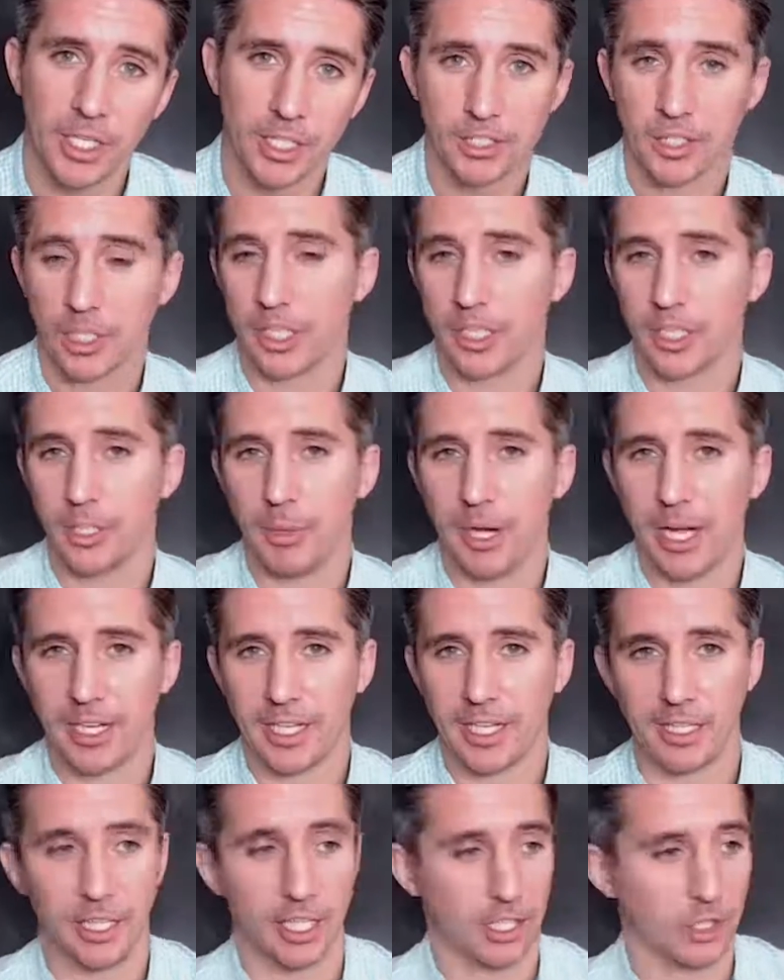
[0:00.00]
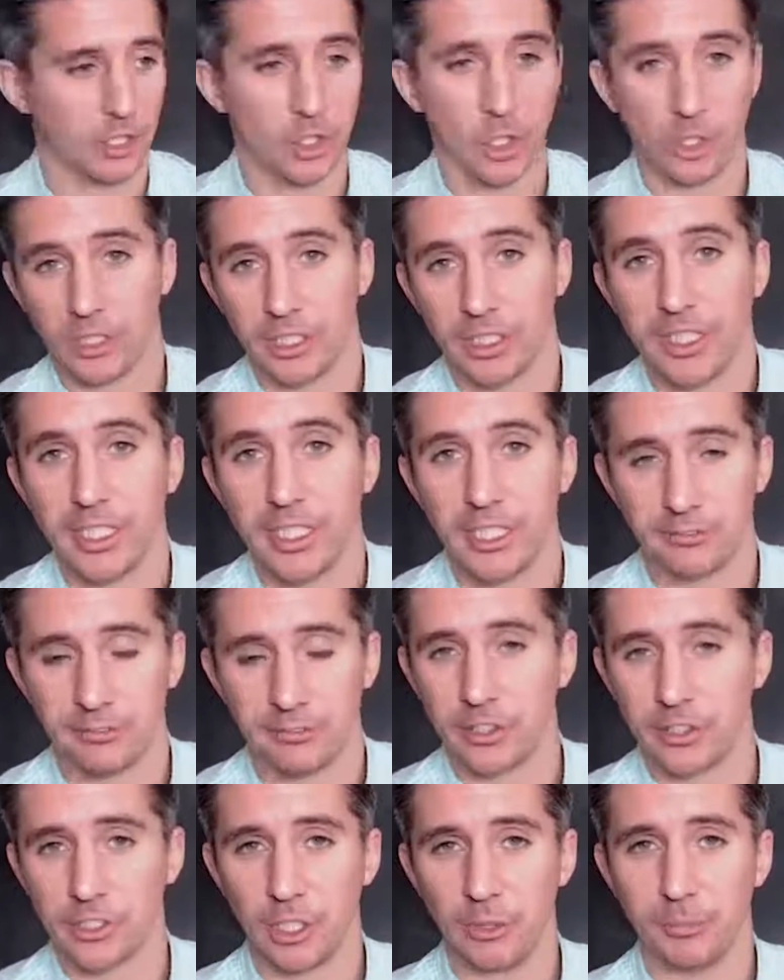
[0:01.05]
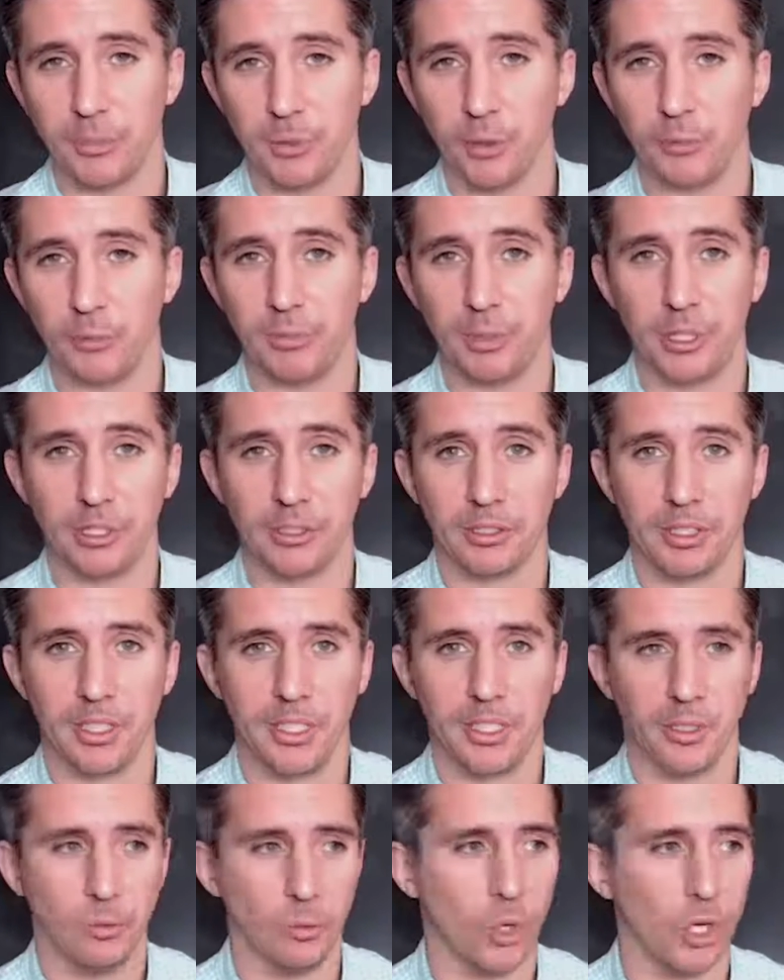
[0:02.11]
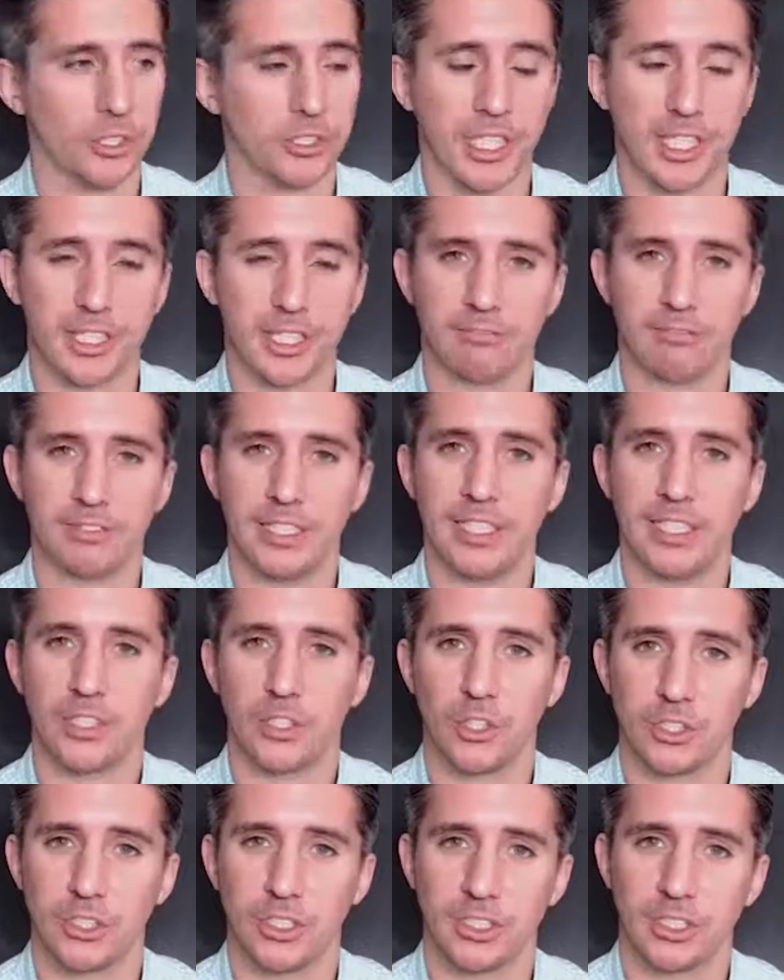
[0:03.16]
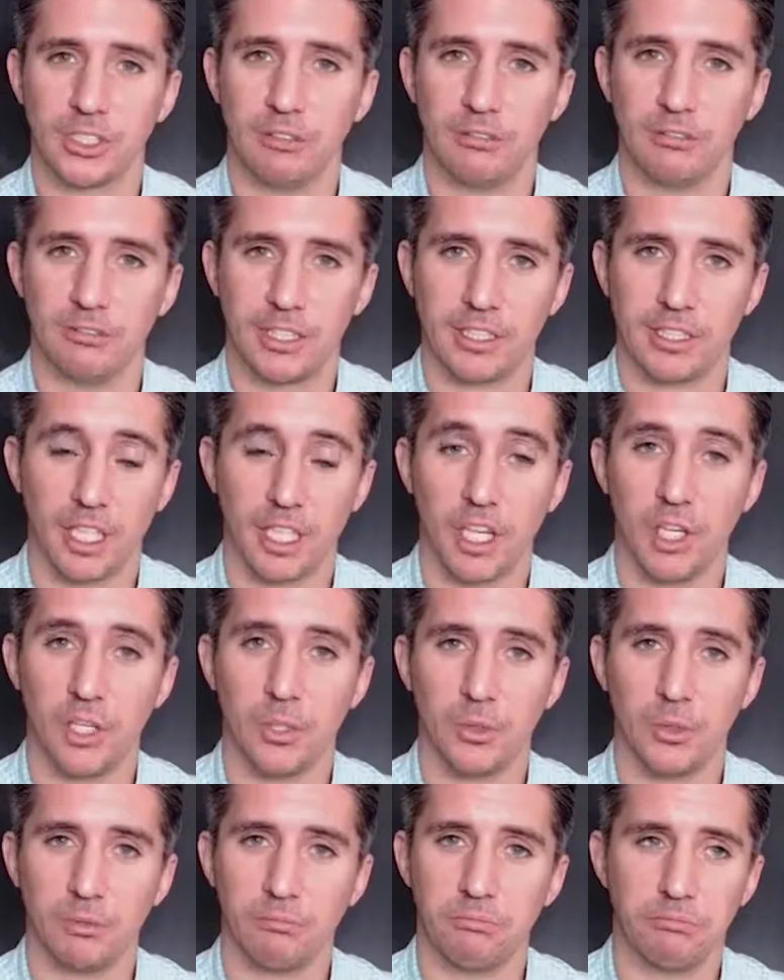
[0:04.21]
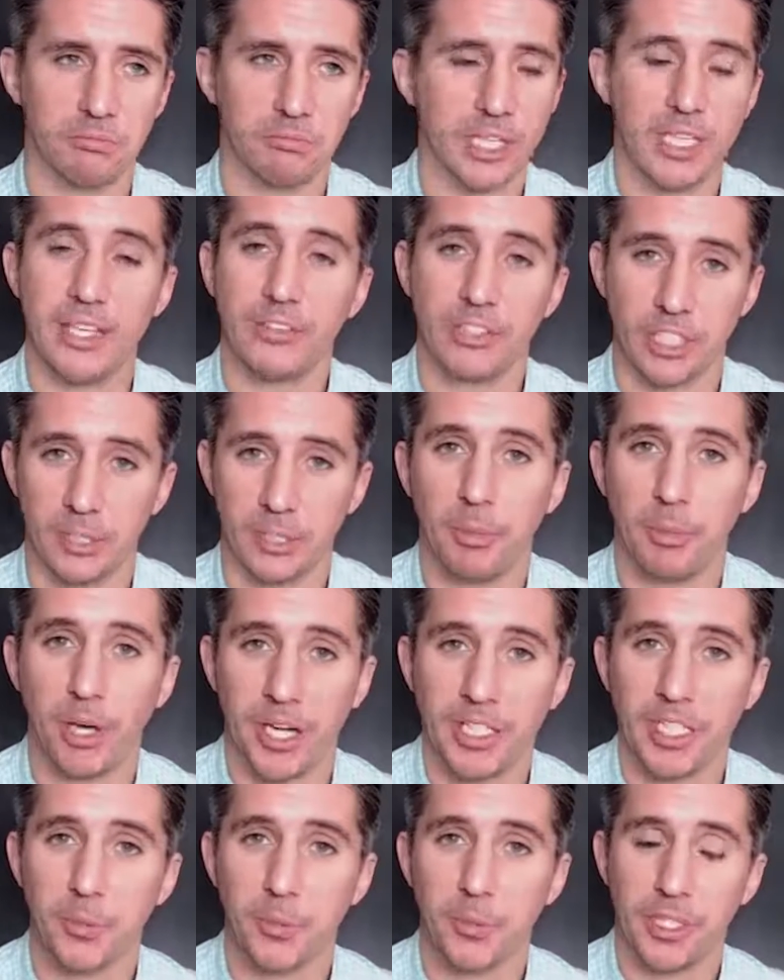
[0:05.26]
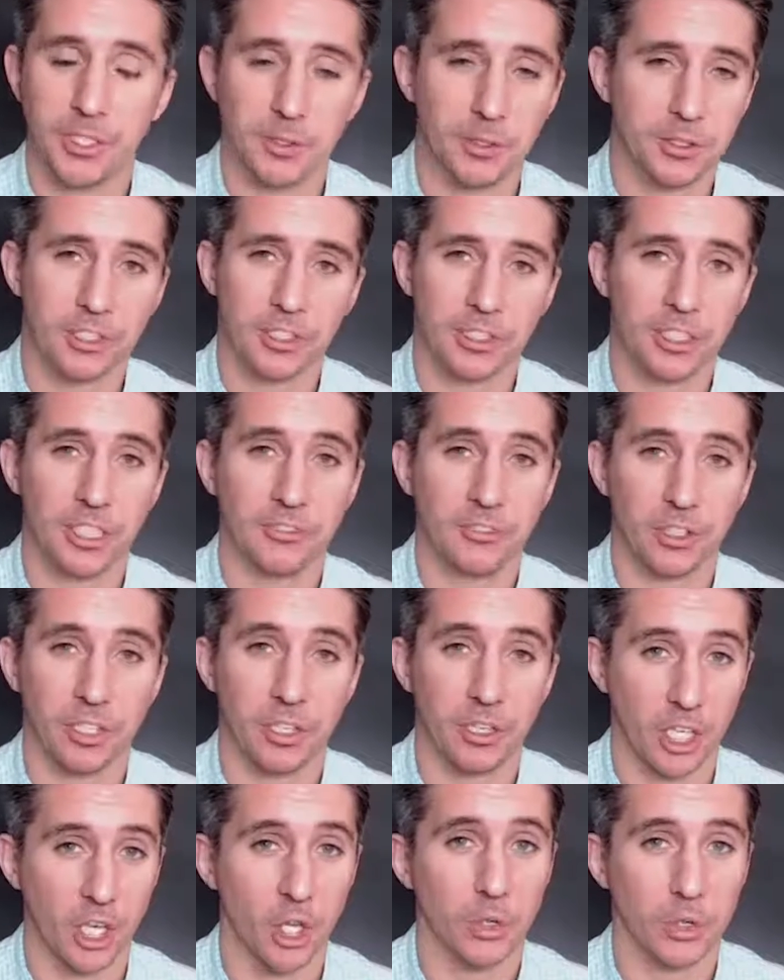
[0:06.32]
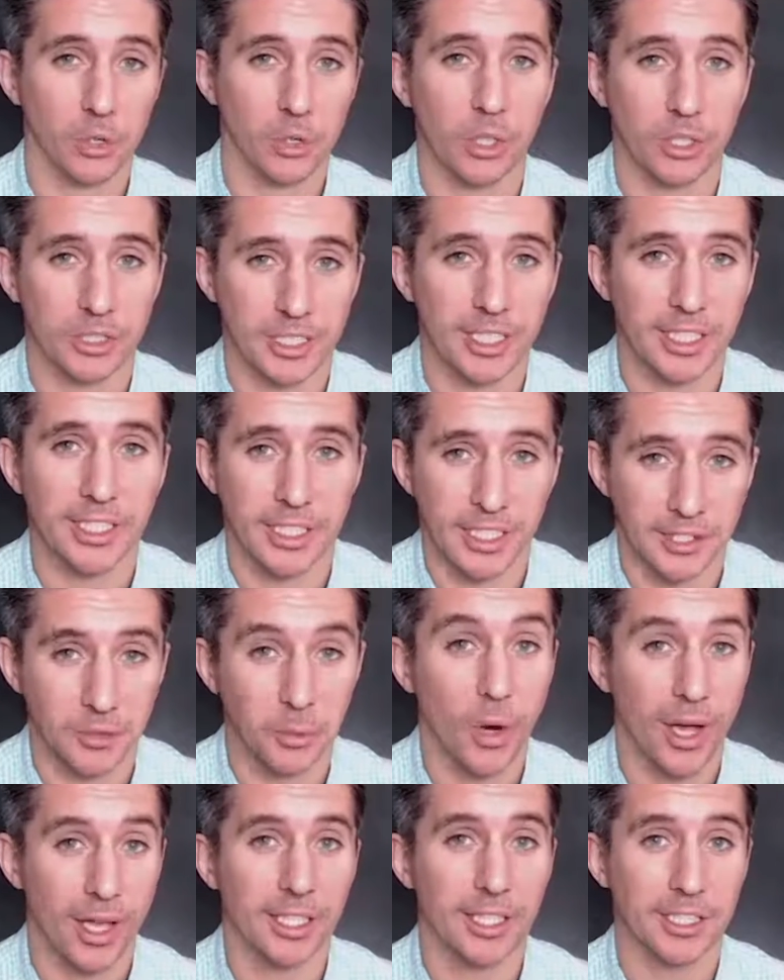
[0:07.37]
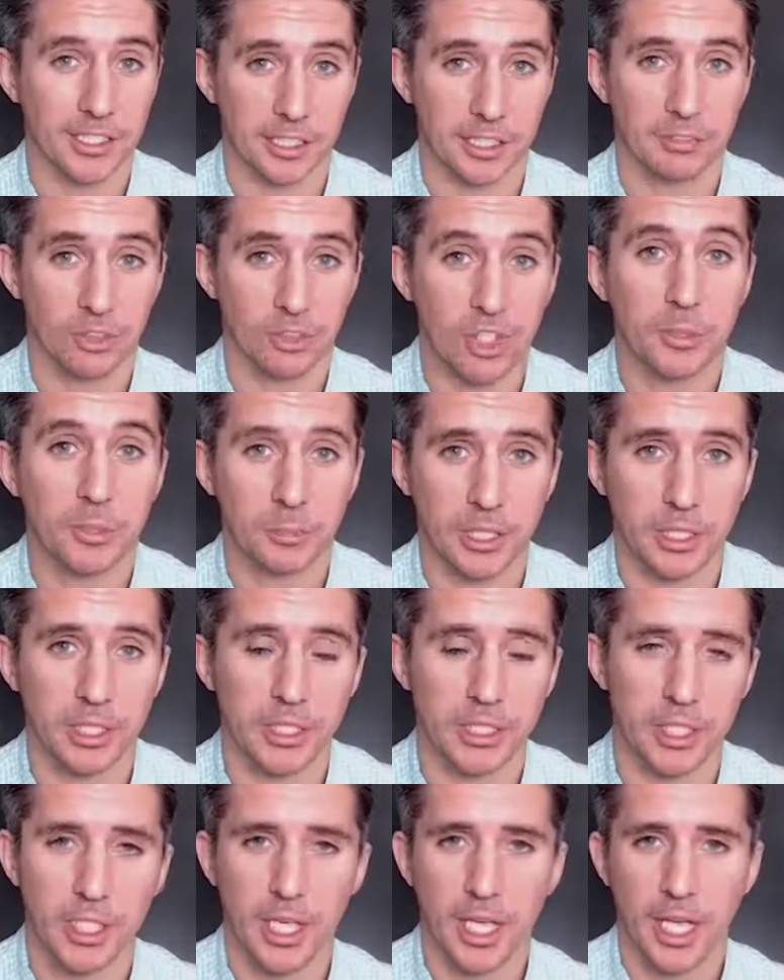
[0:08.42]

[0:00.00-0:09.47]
So, like, you might get like a dollar lead, for example, but whilst that lead cost is is low, they're never going to buy anyway. So it's just kind of a, a low quality lead as well as a sure. cheap lead.